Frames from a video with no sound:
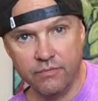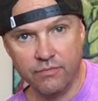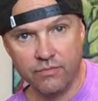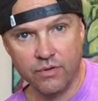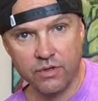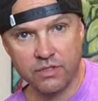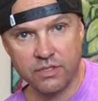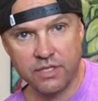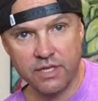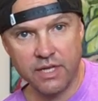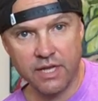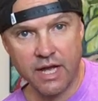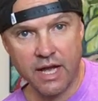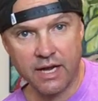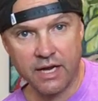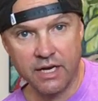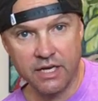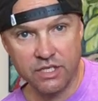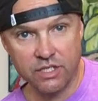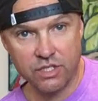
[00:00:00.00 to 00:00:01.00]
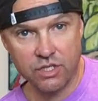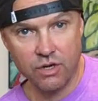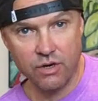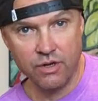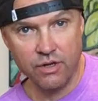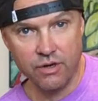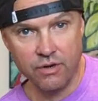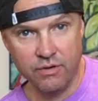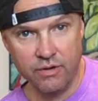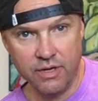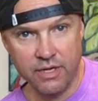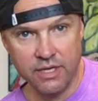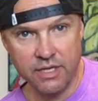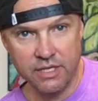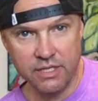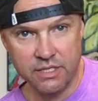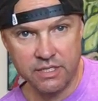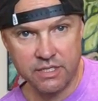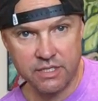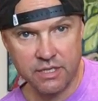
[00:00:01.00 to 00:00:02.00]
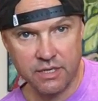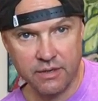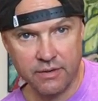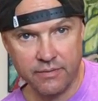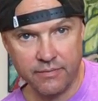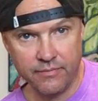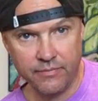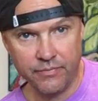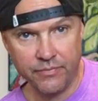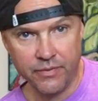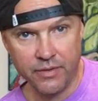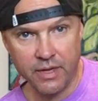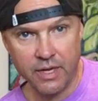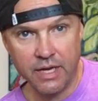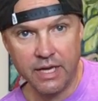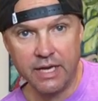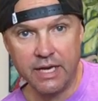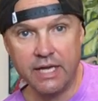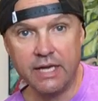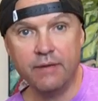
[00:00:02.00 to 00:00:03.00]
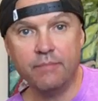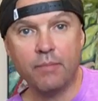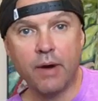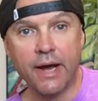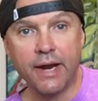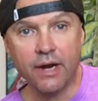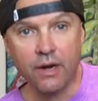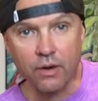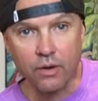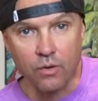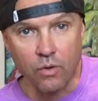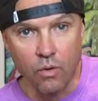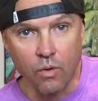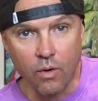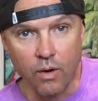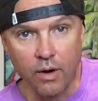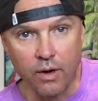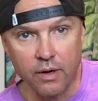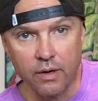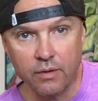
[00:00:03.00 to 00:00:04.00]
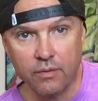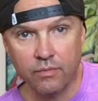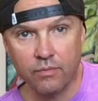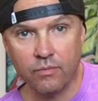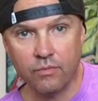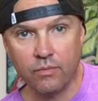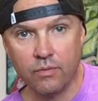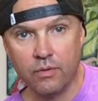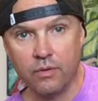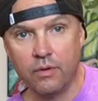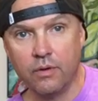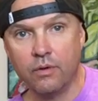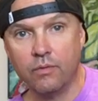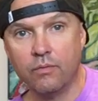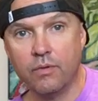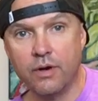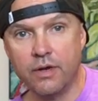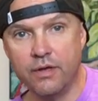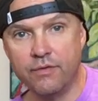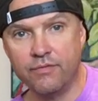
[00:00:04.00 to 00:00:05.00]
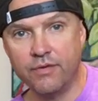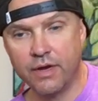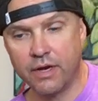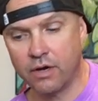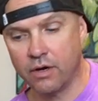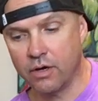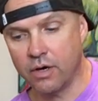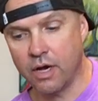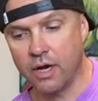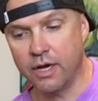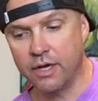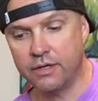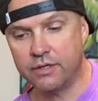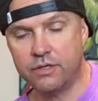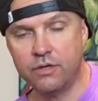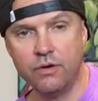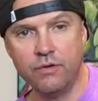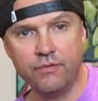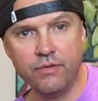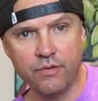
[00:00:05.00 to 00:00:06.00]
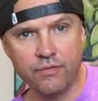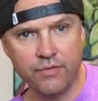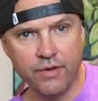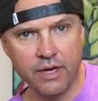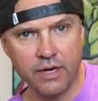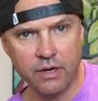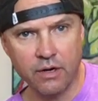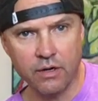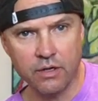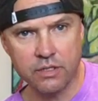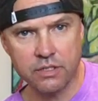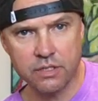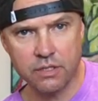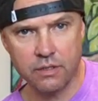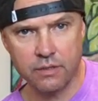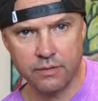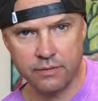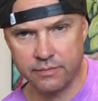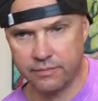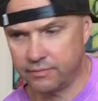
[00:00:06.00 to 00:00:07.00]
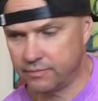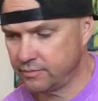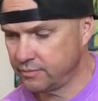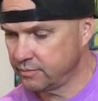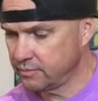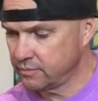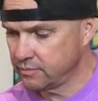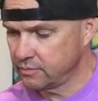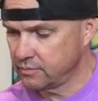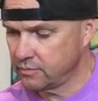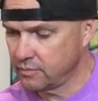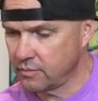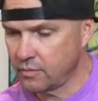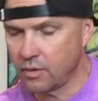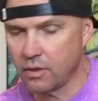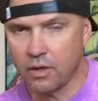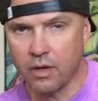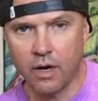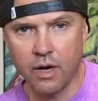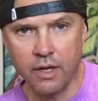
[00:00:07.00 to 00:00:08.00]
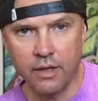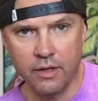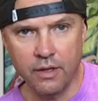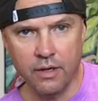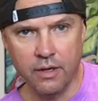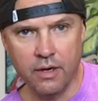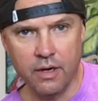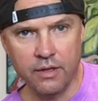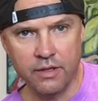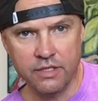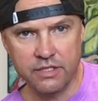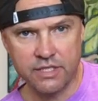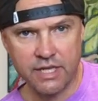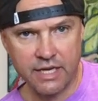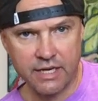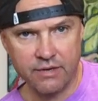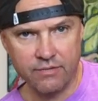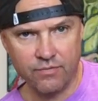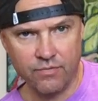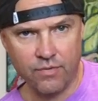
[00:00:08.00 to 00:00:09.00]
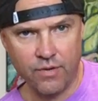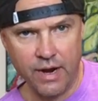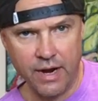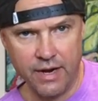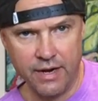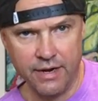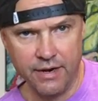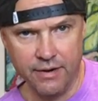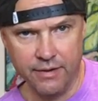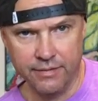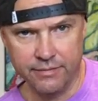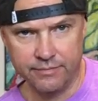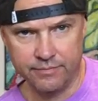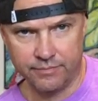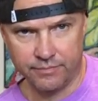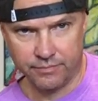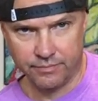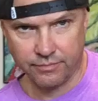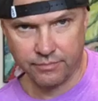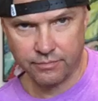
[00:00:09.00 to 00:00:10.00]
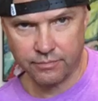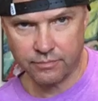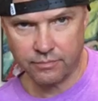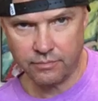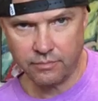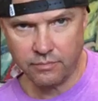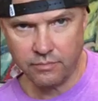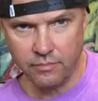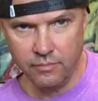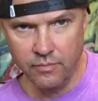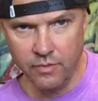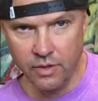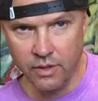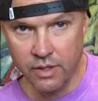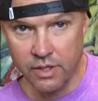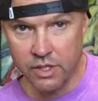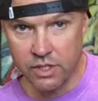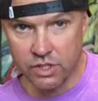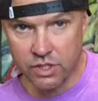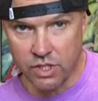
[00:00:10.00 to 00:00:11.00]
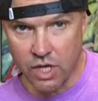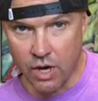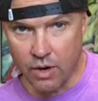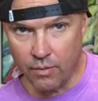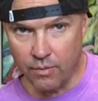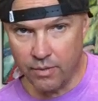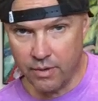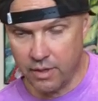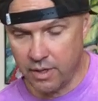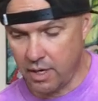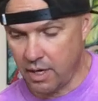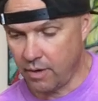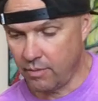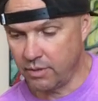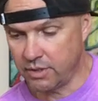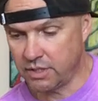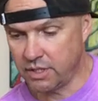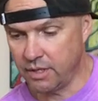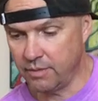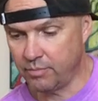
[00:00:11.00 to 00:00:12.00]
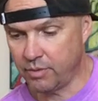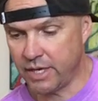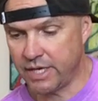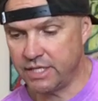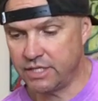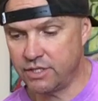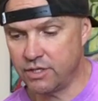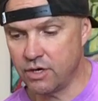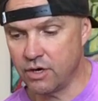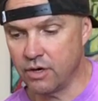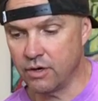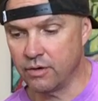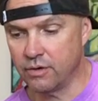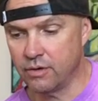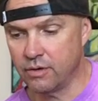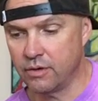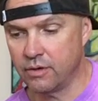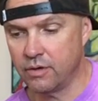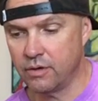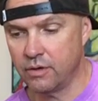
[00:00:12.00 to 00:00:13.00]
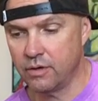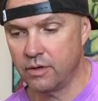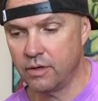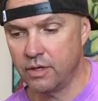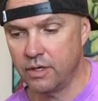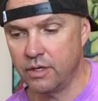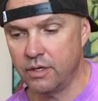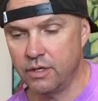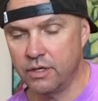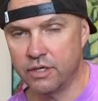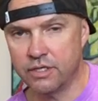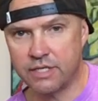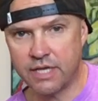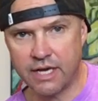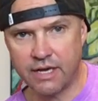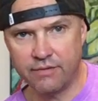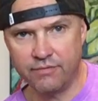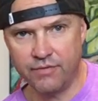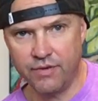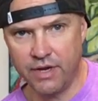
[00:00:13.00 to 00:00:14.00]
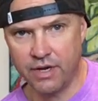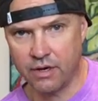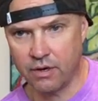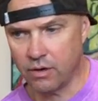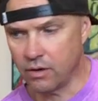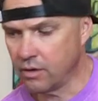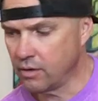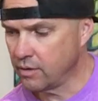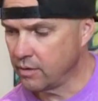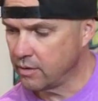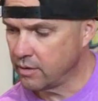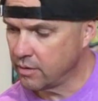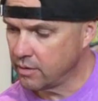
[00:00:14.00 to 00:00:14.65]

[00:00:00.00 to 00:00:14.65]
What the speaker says: first thing I'm going to show you is an E minor chord, where you finger two of your fingers on the second fret here. So I want you to place your second finger